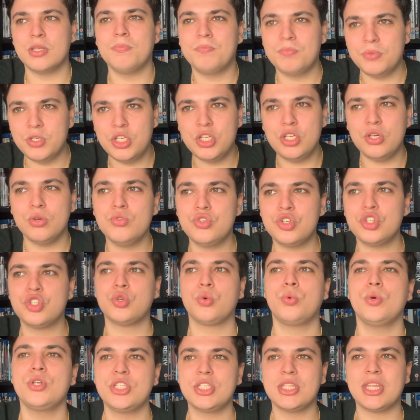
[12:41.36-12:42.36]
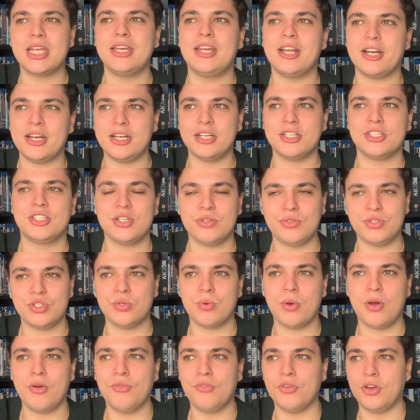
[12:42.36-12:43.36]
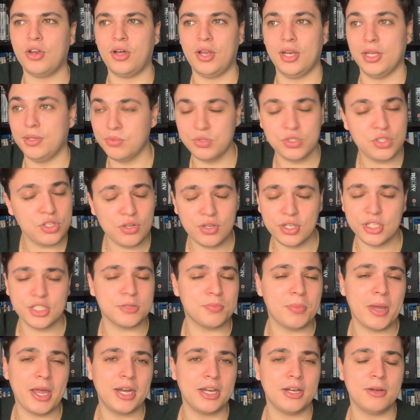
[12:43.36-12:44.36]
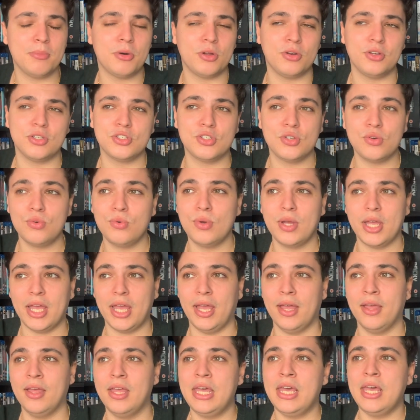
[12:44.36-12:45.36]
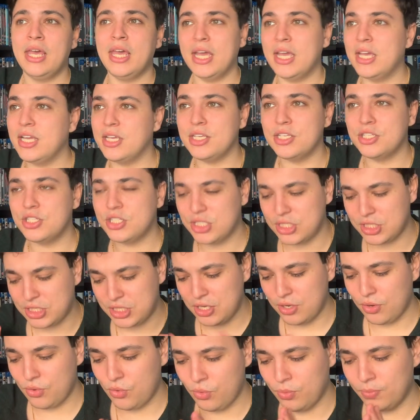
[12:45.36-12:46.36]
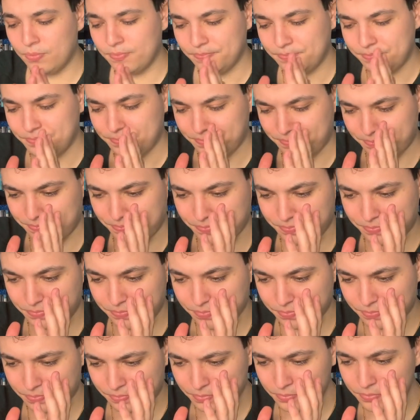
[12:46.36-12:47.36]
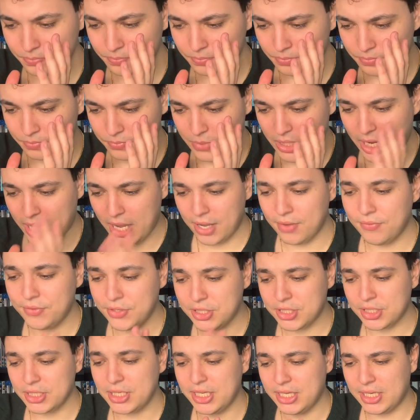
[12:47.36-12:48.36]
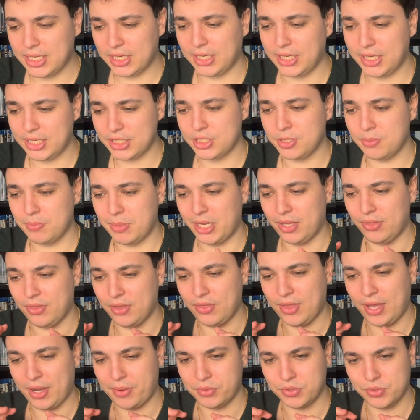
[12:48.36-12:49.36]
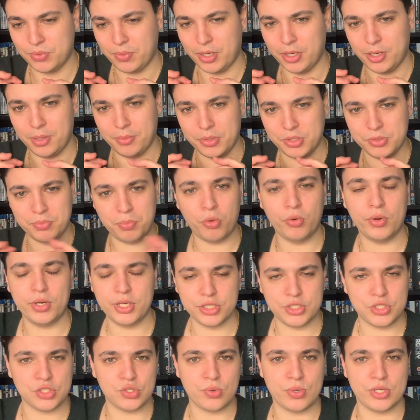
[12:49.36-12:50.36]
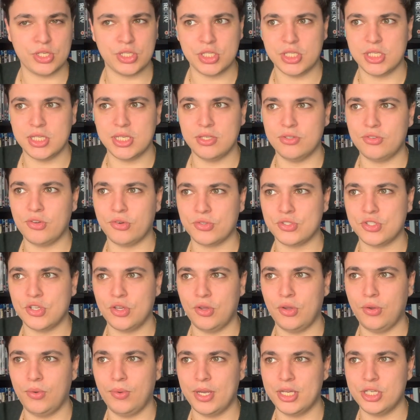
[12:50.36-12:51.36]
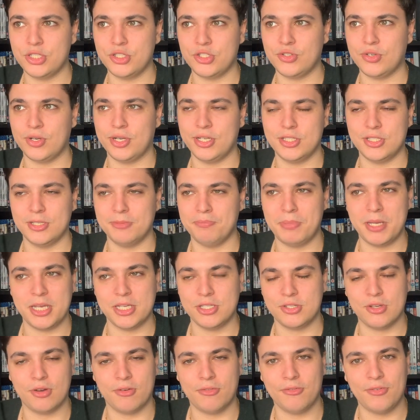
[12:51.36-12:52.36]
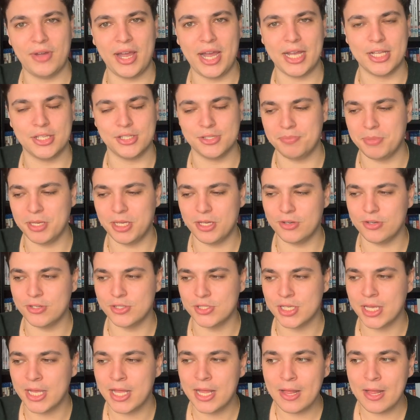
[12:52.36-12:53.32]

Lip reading: huge twist they done in the Series 12 finale was not expanded upon at all here. It is still evidently clear to me that that was one of the most pointless twists in Doctor Who history to piss off fans, because